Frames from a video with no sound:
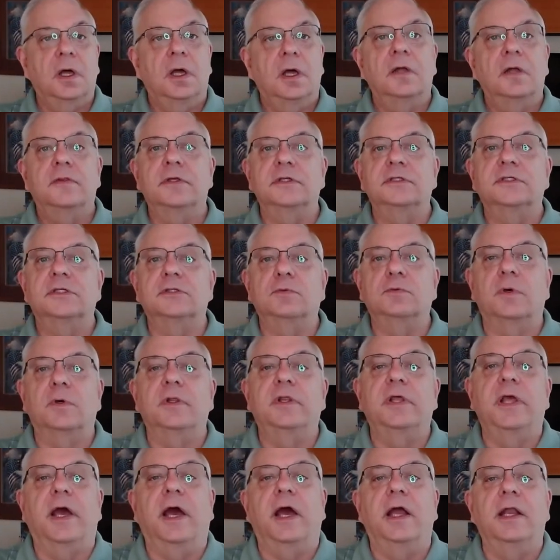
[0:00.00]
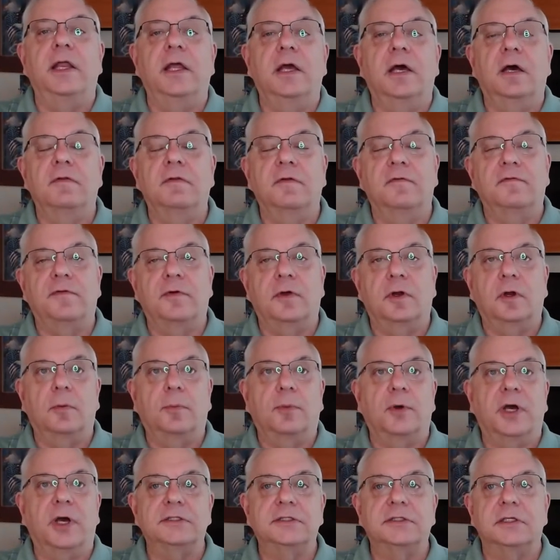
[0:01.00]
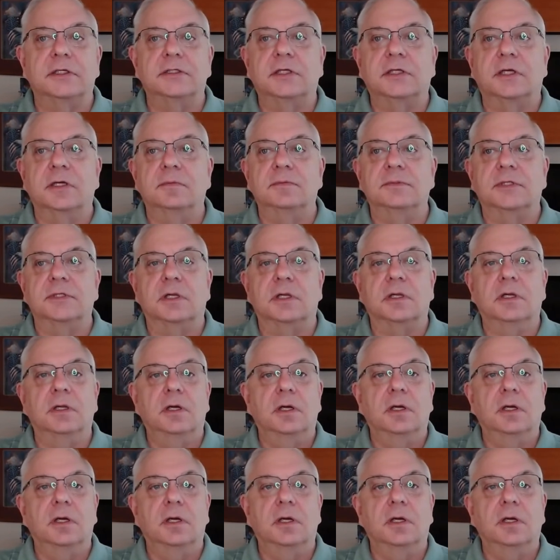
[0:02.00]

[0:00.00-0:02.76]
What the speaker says: This is where the idea of the funnel process comes in.